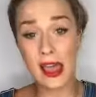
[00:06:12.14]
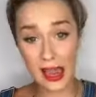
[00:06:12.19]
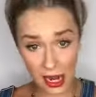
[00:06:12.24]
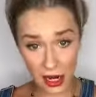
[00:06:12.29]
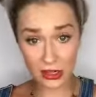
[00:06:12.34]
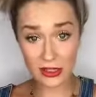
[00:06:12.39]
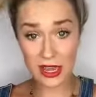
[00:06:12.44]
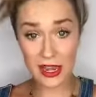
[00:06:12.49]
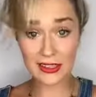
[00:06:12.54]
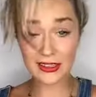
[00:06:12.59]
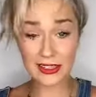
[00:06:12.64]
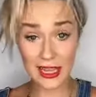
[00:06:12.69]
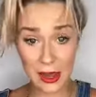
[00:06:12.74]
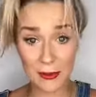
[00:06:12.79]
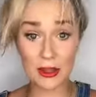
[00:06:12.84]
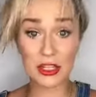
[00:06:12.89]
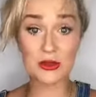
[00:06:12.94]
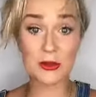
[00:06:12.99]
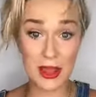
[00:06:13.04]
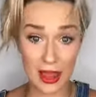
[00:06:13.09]
hair ties
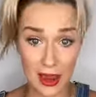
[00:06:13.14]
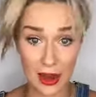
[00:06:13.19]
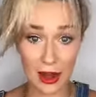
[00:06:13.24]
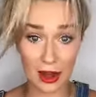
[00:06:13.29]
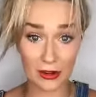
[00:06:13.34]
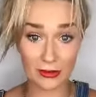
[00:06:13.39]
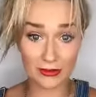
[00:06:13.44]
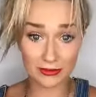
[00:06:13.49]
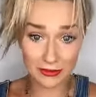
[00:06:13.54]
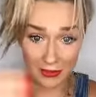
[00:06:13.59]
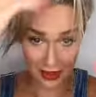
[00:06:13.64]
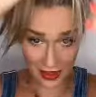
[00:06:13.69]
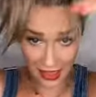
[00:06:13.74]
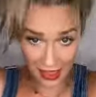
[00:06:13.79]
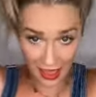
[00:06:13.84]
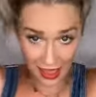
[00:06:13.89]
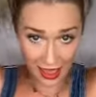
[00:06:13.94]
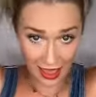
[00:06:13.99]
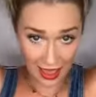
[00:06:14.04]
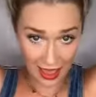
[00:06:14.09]
damage my hair
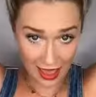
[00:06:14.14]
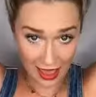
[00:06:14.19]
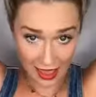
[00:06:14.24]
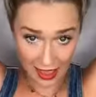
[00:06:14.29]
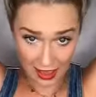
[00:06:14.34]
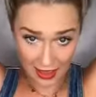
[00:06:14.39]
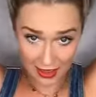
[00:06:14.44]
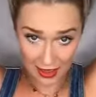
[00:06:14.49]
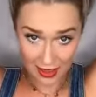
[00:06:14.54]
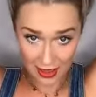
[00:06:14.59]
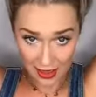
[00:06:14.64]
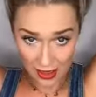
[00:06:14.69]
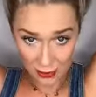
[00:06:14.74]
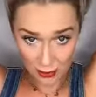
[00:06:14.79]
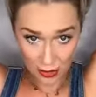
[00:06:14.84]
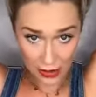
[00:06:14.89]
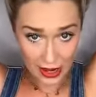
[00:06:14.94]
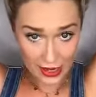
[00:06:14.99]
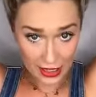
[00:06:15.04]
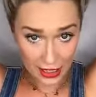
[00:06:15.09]
and
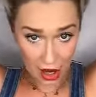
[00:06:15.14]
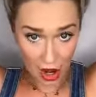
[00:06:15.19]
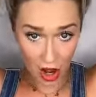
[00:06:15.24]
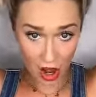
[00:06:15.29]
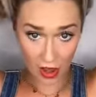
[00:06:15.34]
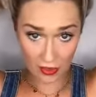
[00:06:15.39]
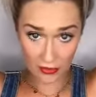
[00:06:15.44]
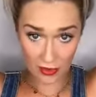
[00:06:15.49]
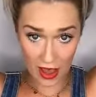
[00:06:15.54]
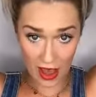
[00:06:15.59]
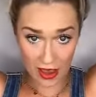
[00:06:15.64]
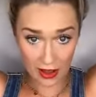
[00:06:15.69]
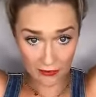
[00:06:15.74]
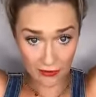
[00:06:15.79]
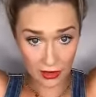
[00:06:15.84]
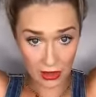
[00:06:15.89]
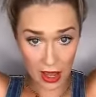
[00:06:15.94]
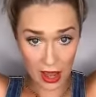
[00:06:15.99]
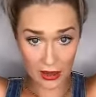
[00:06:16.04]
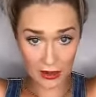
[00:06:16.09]
break it off. I
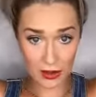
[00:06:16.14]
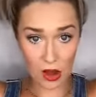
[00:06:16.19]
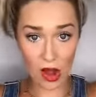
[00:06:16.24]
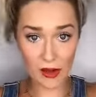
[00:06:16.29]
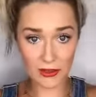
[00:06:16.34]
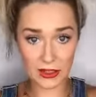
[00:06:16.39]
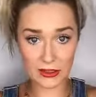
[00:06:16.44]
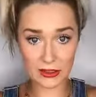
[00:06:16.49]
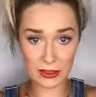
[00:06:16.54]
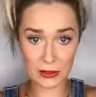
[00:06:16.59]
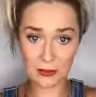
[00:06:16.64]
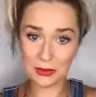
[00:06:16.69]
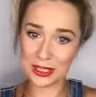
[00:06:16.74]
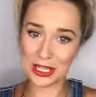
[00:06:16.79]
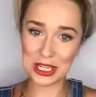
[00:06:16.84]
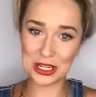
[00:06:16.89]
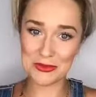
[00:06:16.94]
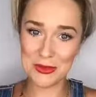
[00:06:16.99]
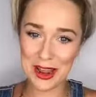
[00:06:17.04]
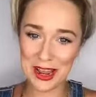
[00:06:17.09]
have, I obviously
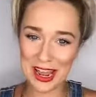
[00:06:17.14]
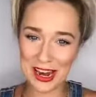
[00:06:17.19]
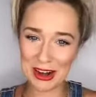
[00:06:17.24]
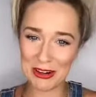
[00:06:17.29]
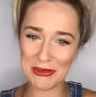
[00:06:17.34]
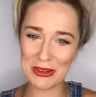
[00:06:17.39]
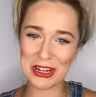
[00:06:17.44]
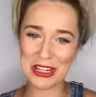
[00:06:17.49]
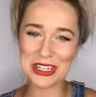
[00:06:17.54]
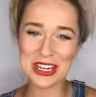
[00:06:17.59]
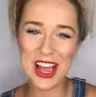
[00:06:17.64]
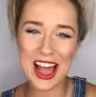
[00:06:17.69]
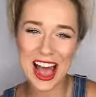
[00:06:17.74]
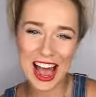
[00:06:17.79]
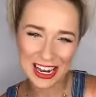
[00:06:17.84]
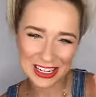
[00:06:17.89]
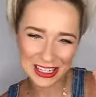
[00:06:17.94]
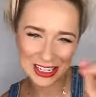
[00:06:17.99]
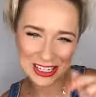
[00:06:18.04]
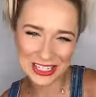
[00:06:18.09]
bleach my hair, which
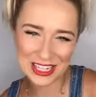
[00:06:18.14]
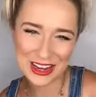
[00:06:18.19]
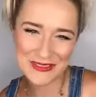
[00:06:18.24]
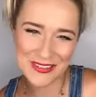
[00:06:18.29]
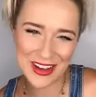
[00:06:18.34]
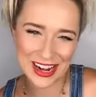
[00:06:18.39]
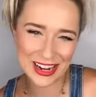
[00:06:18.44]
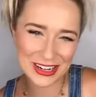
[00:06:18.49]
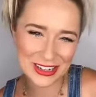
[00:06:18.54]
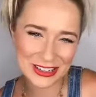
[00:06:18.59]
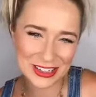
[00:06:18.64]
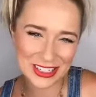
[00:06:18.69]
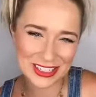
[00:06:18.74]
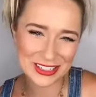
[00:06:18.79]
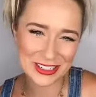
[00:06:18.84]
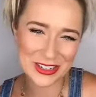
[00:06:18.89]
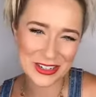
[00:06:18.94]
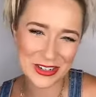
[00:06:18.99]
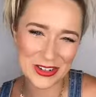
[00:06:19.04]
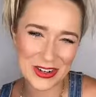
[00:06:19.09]
I just saw my
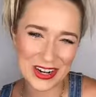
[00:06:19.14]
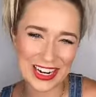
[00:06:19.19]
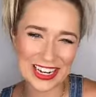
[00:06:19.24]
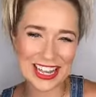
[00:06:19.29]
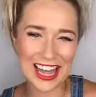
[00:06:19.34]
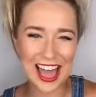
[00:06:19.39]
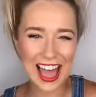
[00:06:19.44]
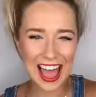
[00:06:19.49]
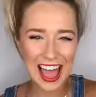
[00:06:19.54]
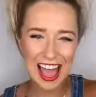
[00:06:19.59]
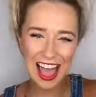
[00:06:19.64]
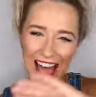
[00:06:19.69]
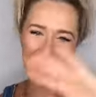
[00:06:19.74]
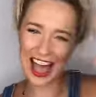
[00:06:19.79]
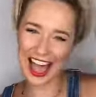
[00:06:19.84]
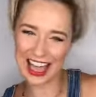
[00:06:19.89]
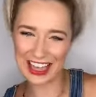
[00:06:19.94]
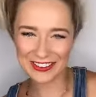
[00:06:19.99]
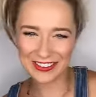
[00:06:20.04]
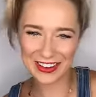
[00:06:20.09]
hairdresser join.
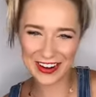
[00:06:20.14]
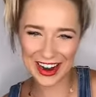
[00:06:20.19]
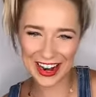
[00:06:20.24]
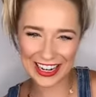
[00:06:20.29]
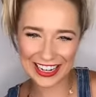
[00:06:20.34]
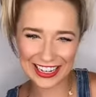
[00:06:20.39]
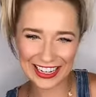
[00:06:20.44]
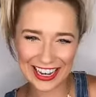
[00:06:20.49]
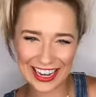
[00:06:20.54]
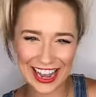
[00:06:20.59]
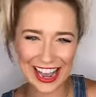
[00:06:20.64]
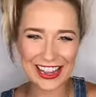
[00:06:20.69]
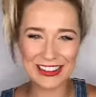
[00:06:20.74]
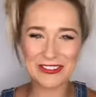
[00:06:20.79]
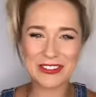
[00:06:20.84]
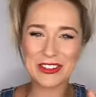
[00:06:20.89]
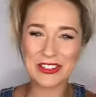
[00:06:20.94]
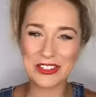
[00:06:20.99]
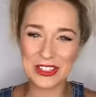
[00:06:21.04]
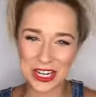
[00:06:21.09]
Hey, Veronica. I
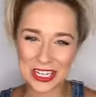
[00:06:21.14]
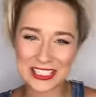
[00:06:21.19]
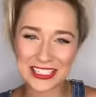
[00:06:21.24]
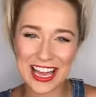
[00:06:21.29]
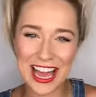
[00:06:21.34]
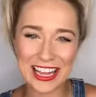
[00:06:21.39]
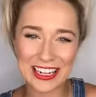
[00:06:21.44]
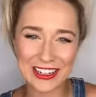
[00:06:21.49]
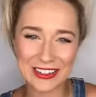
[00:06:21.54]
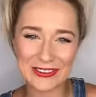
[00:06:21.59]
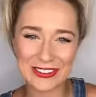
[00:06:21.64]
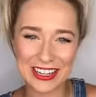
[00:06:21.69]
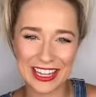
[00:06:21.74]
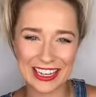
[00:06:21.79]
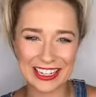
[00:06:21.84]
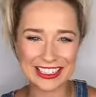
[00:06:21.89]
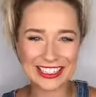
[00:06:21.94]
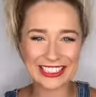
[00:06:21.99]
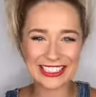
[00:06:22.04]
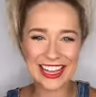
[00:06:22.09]
was just at her
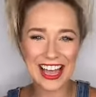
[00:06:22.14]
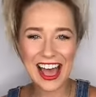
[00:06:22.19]
place.